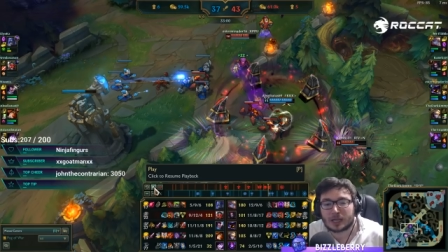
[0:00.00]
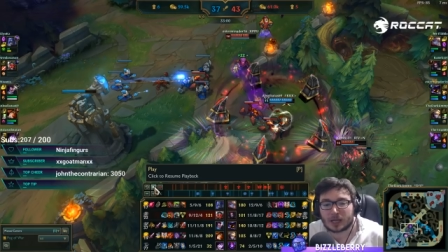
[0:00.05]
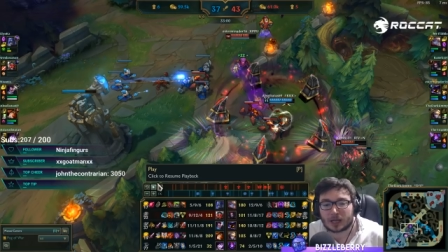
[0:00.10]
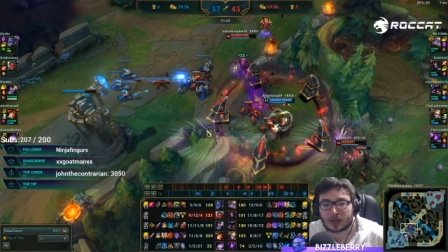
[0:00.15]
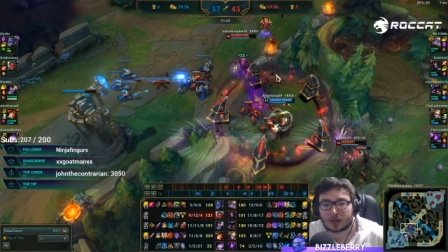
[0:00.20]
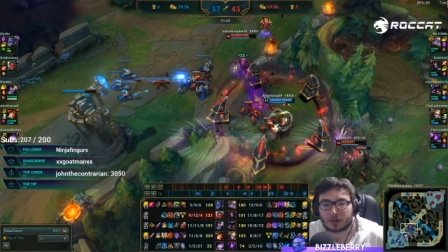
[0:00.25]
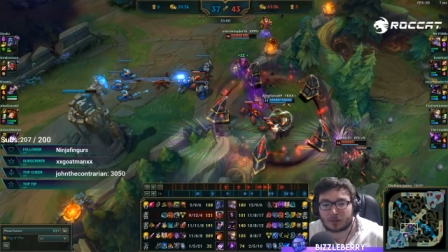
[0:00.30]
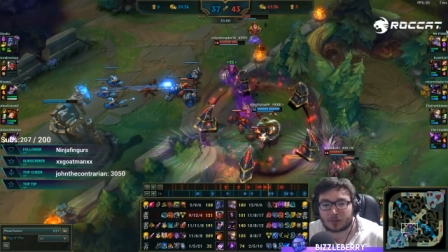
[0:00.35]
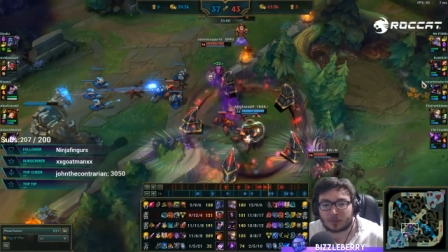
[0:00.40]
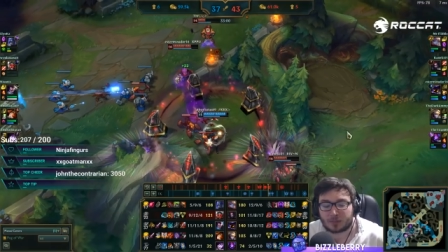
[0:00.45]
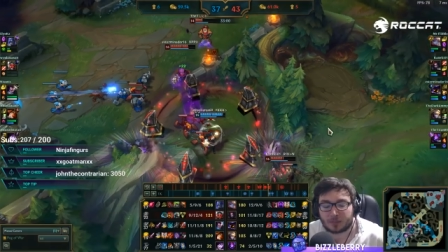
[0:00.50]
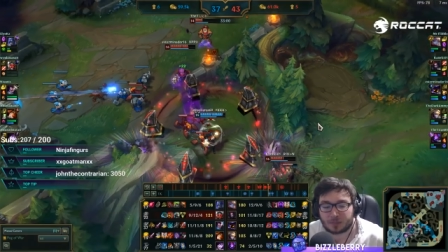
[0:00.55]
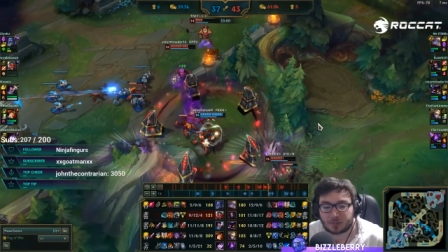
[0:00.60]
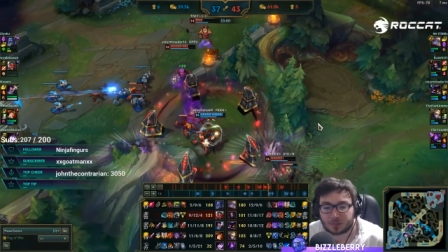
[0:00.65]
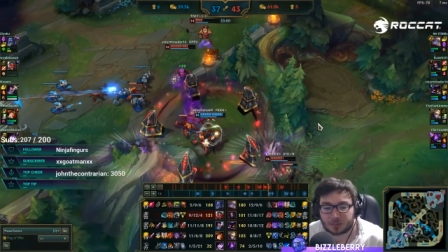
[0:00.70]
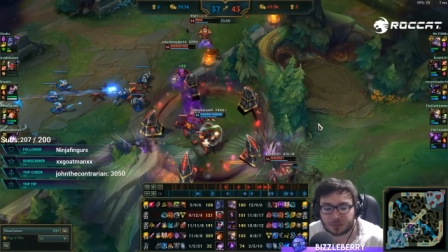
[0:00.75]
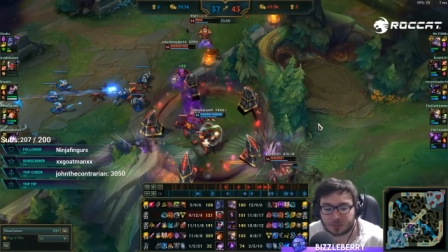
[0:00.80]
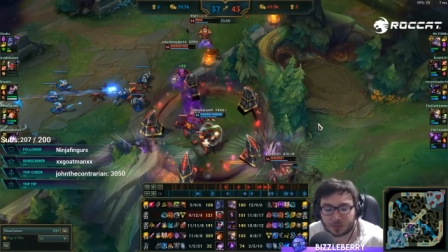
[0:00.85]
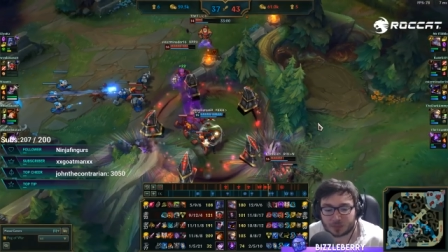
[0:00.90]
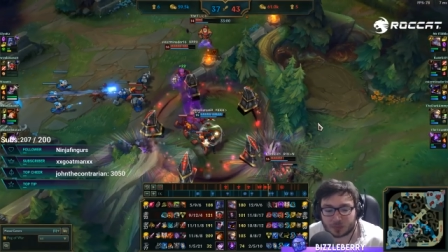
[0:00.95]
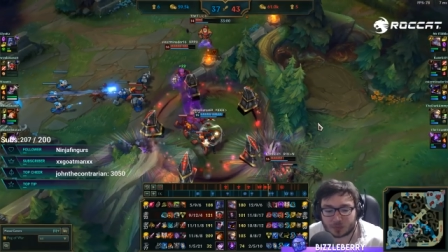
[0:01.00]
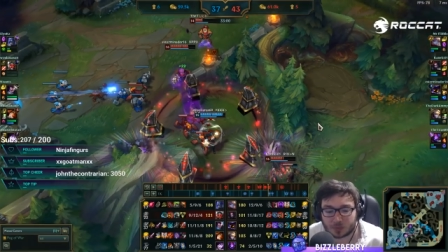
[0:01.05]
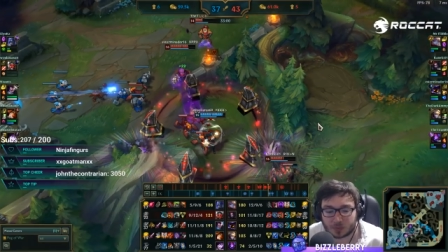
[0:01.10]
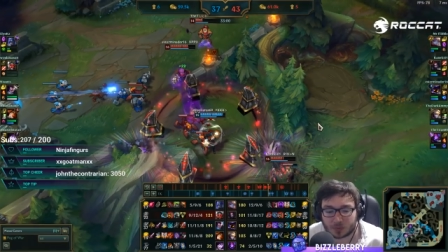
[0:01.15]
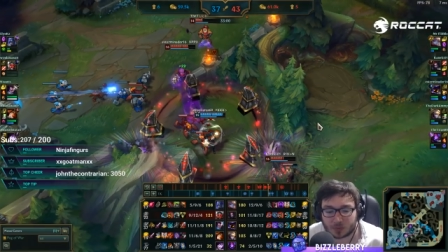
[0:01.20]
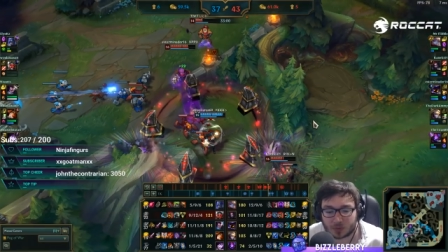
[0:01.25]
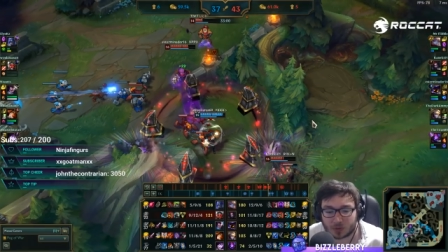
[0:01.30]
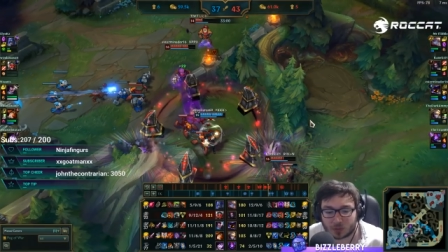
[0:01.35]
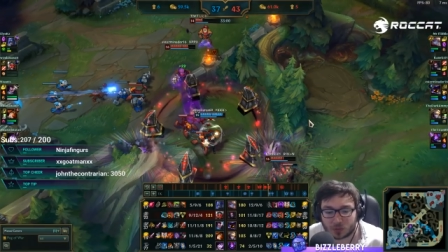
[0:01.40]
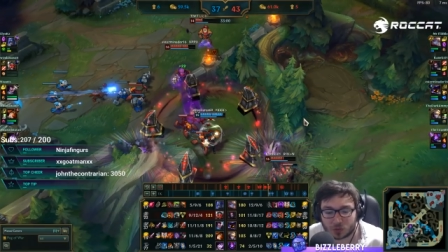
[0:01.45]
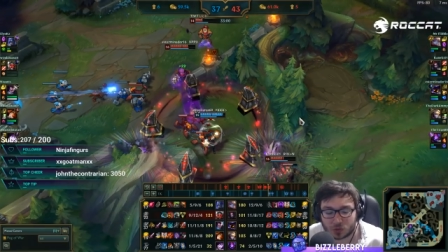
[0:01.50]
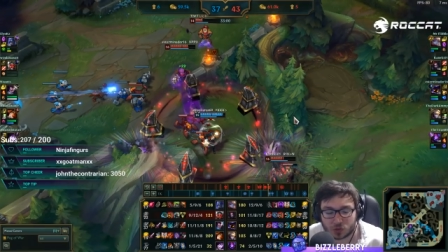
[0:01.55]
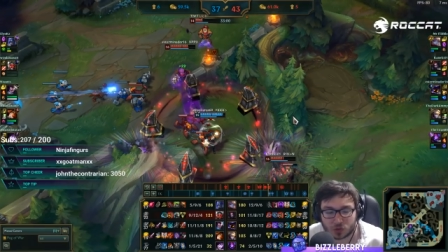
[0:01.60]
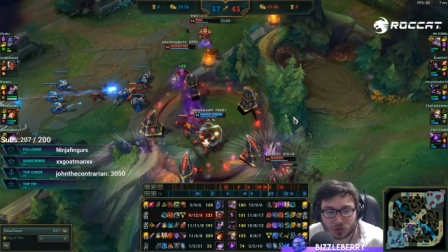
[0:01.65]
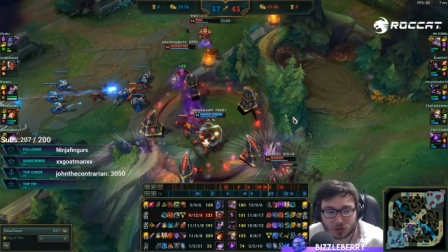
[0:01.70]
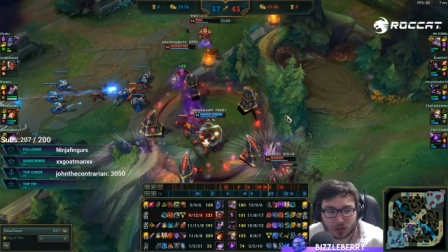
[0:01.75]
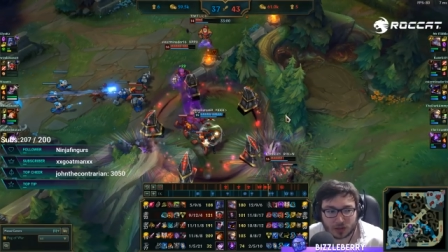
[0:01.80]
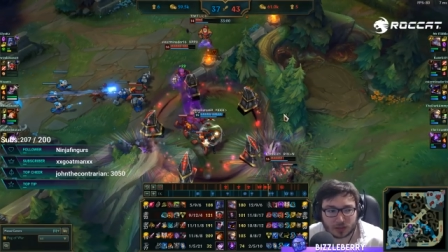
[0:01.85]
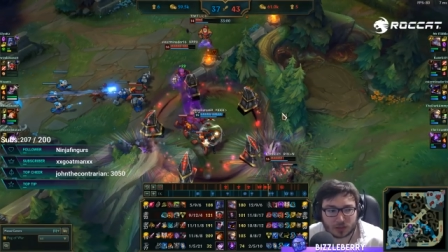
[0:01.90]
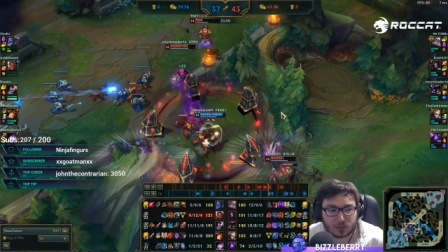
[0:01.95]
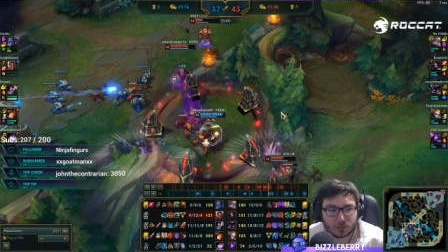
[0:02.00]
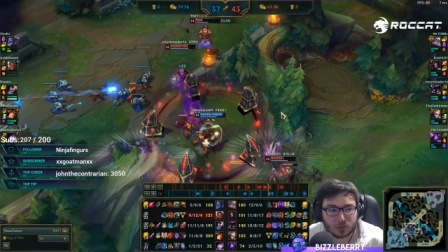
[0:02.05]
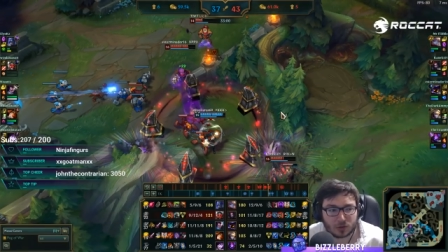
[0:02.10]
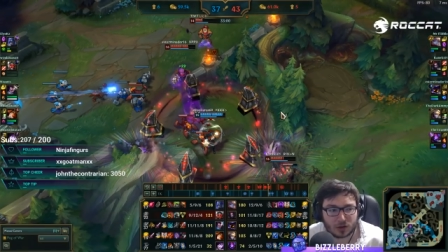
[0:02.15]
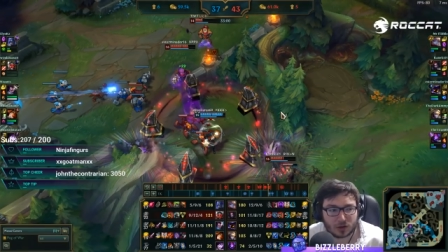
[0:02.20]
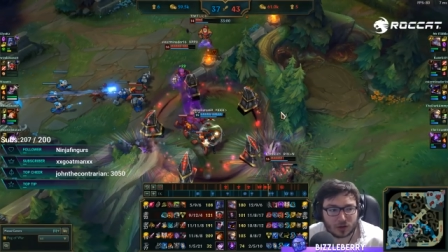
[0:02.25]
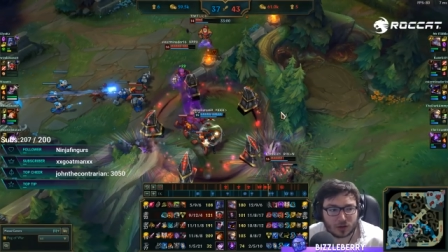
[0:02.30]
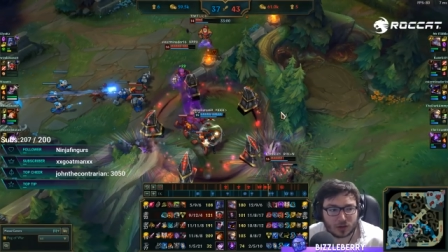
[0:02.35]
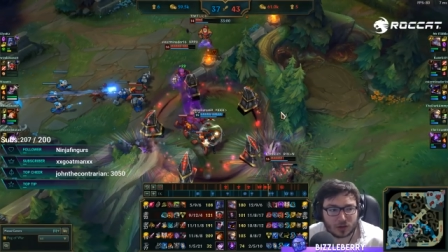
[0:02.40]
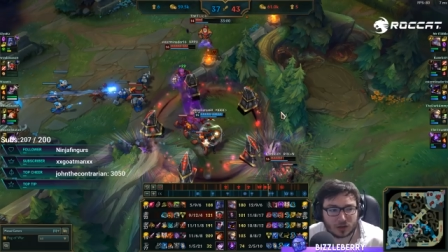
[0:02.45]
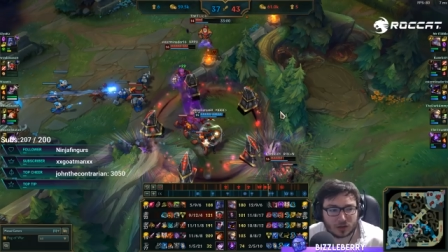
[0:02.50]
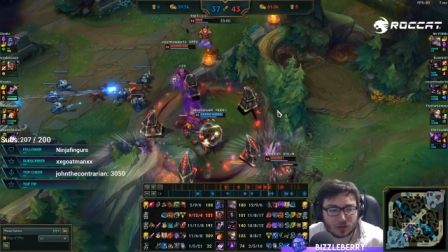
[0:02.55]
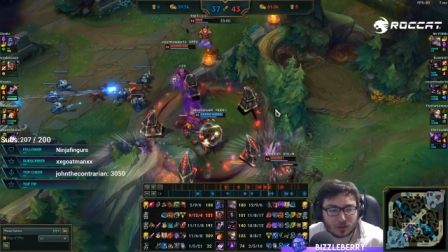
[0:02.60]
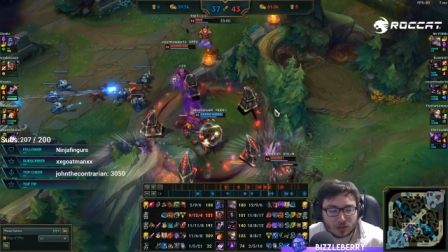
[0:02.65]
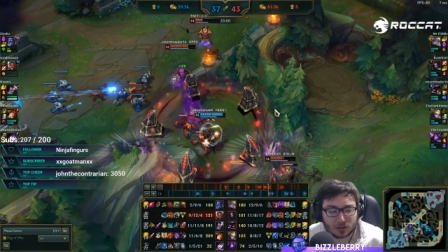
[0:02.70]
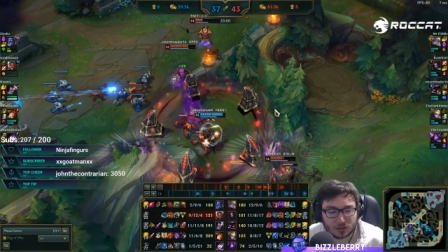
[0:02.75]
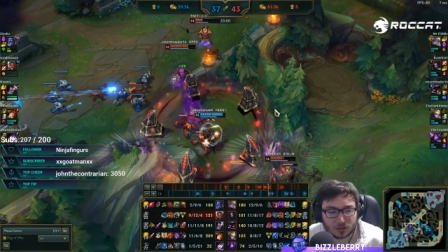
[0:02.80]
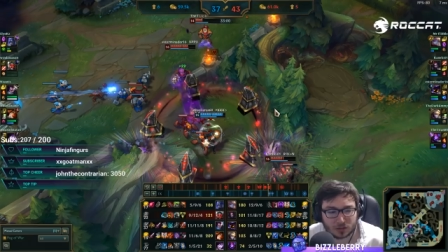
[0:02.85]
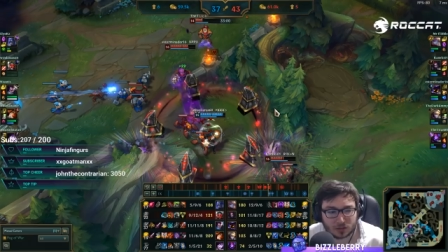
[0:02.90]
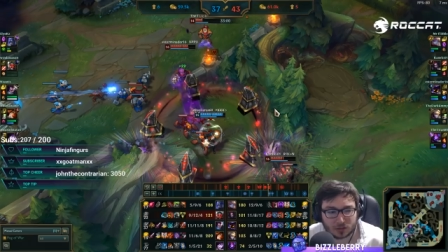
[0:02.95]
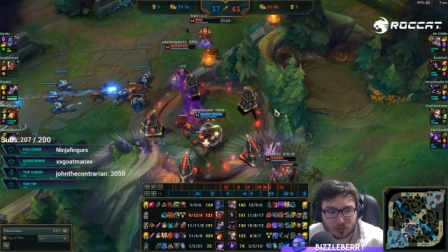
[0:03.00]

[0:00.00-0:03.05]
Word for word: I'm not sure I like the Morello here.